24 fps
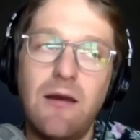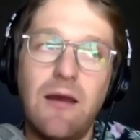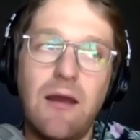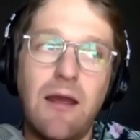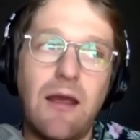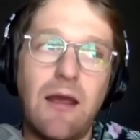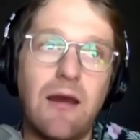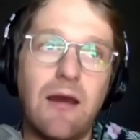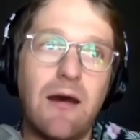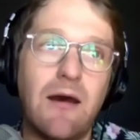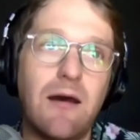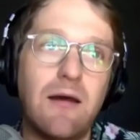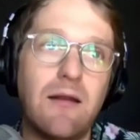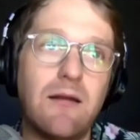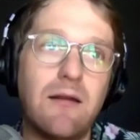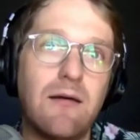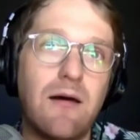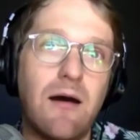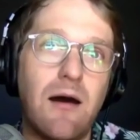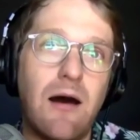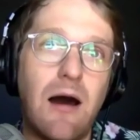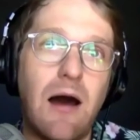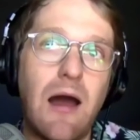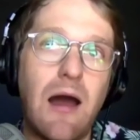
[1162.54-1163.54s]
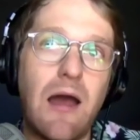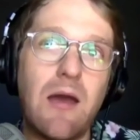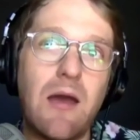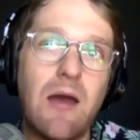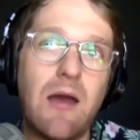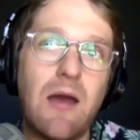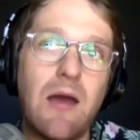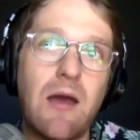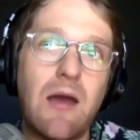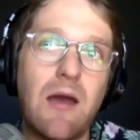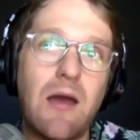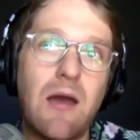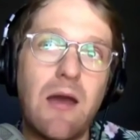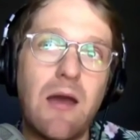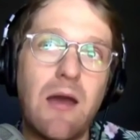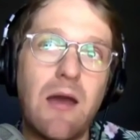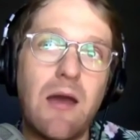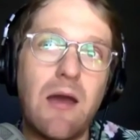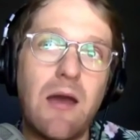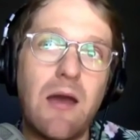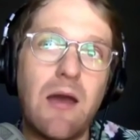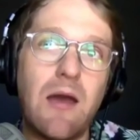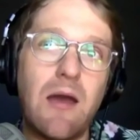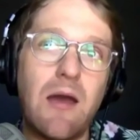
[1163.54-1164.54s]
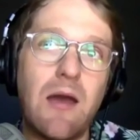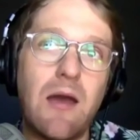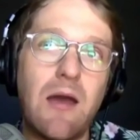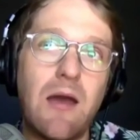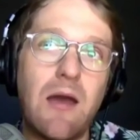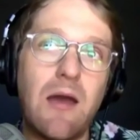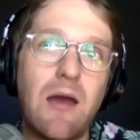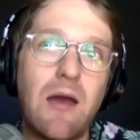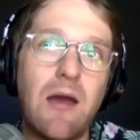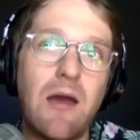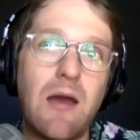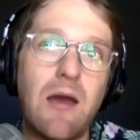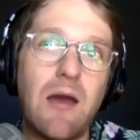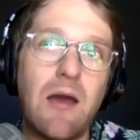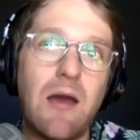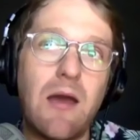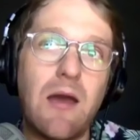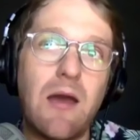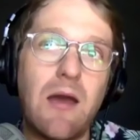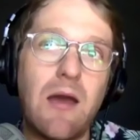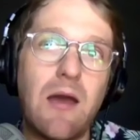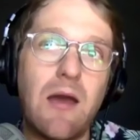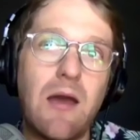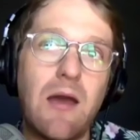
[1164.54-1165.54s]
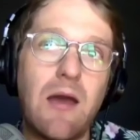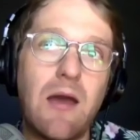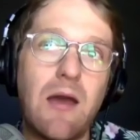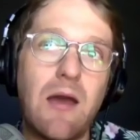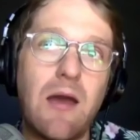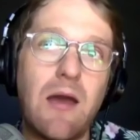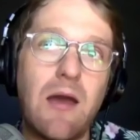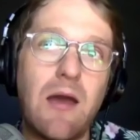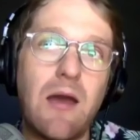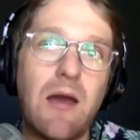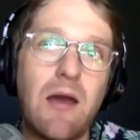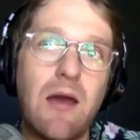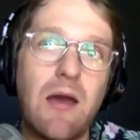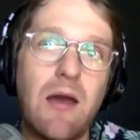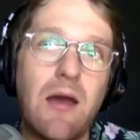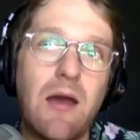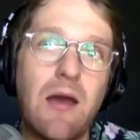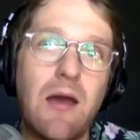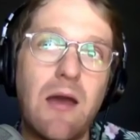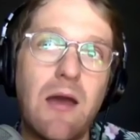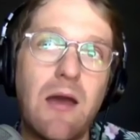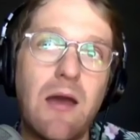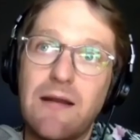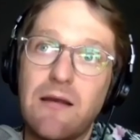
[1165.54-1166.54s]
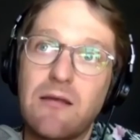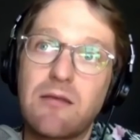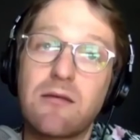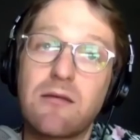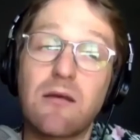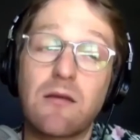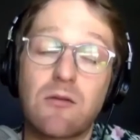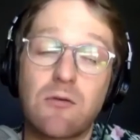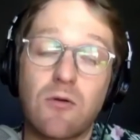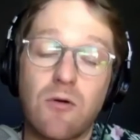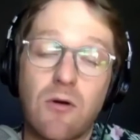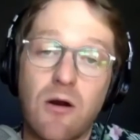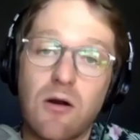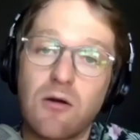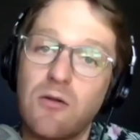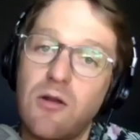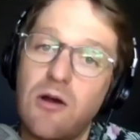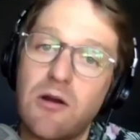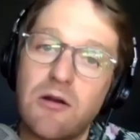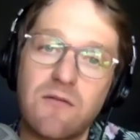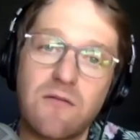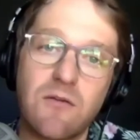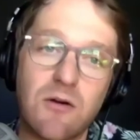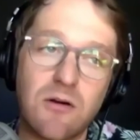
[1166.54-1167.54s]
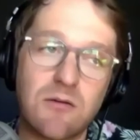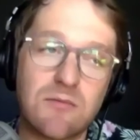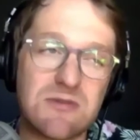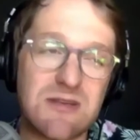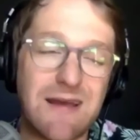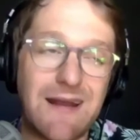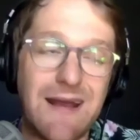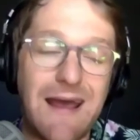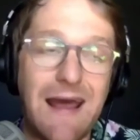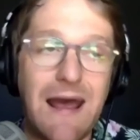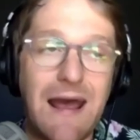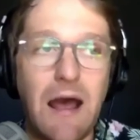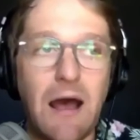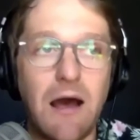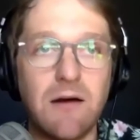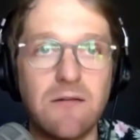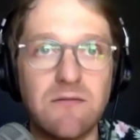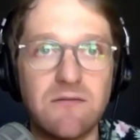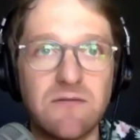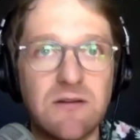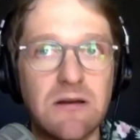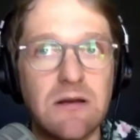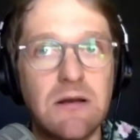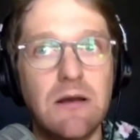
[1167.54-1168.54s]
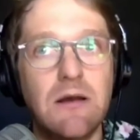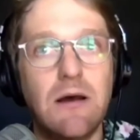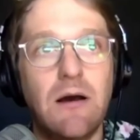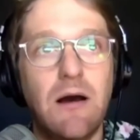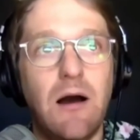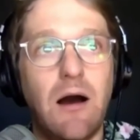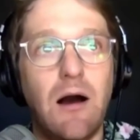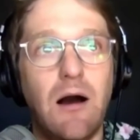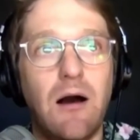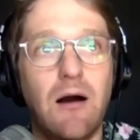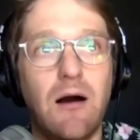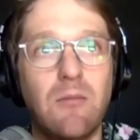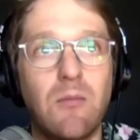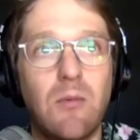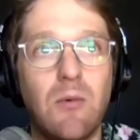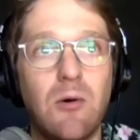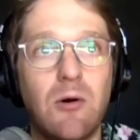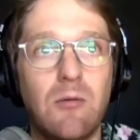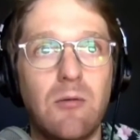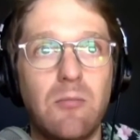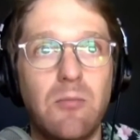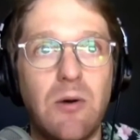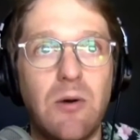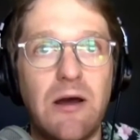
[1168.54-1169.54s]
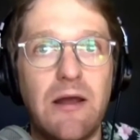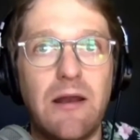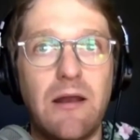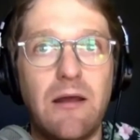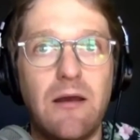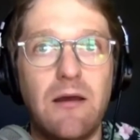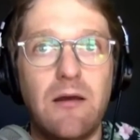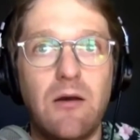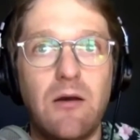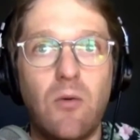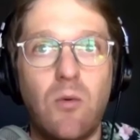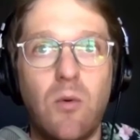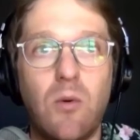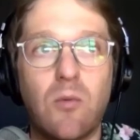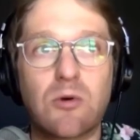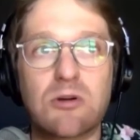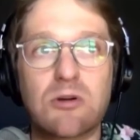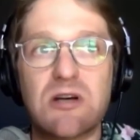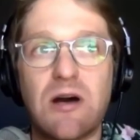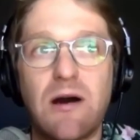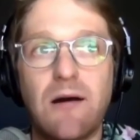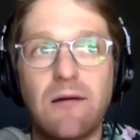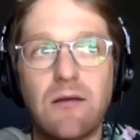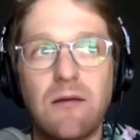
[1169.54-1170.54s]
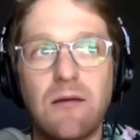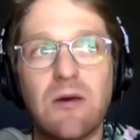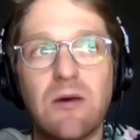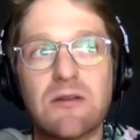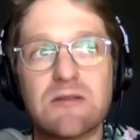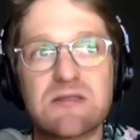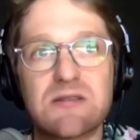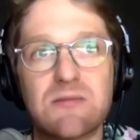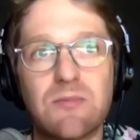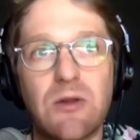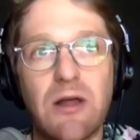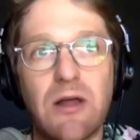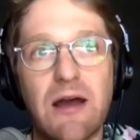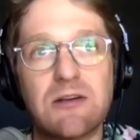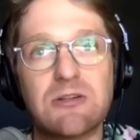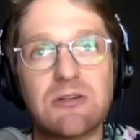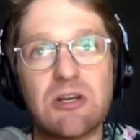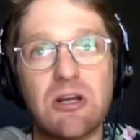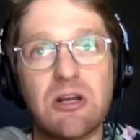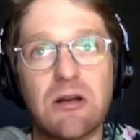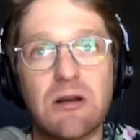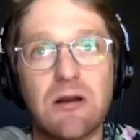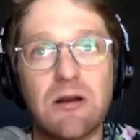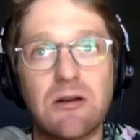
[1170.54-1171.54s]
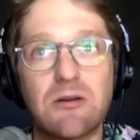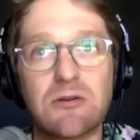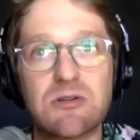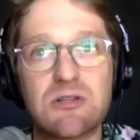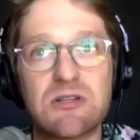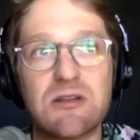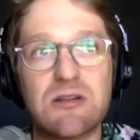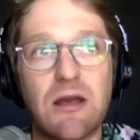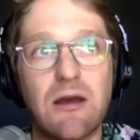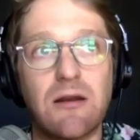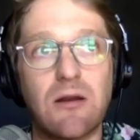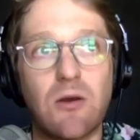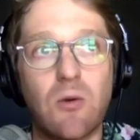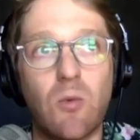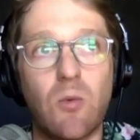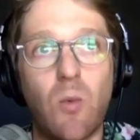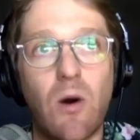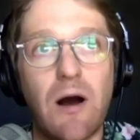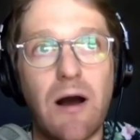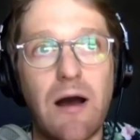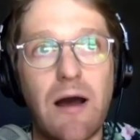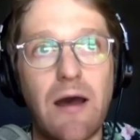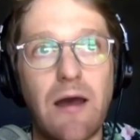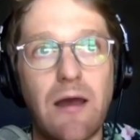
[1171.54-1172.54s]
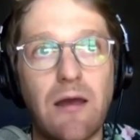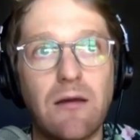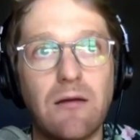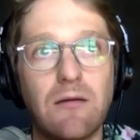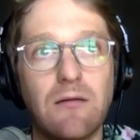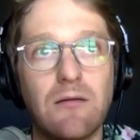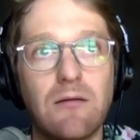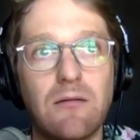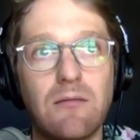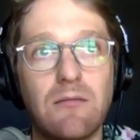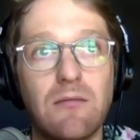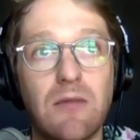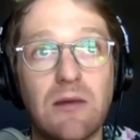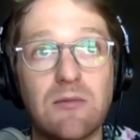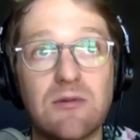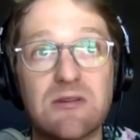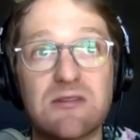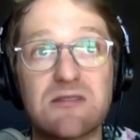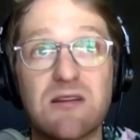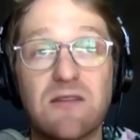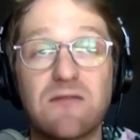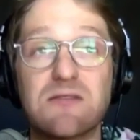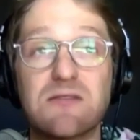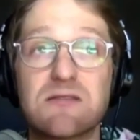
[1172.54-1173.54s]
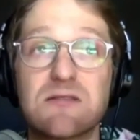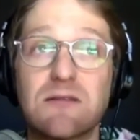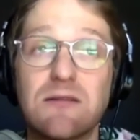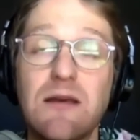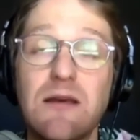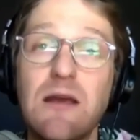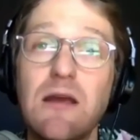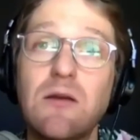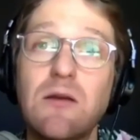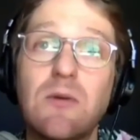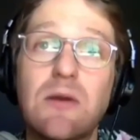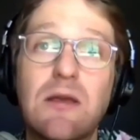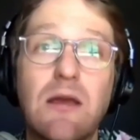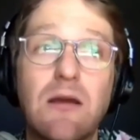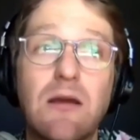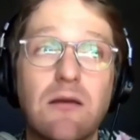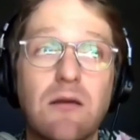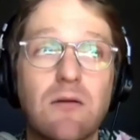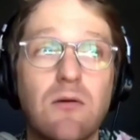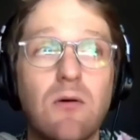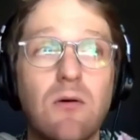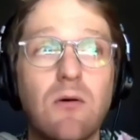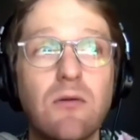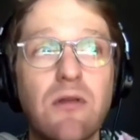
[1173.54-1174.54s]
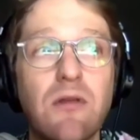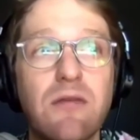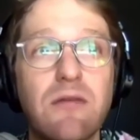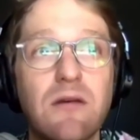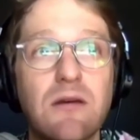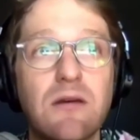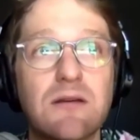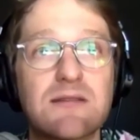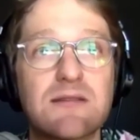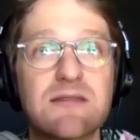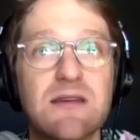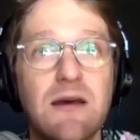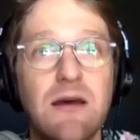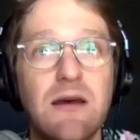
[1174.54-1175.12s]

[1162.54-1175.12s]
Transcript: And I am wondering if more farms are going to be doing that. And I think there are a lot of farms that have. But when we're talking about the supply chain and understanding why maybe stuff is delayed, we can't get a hold of things.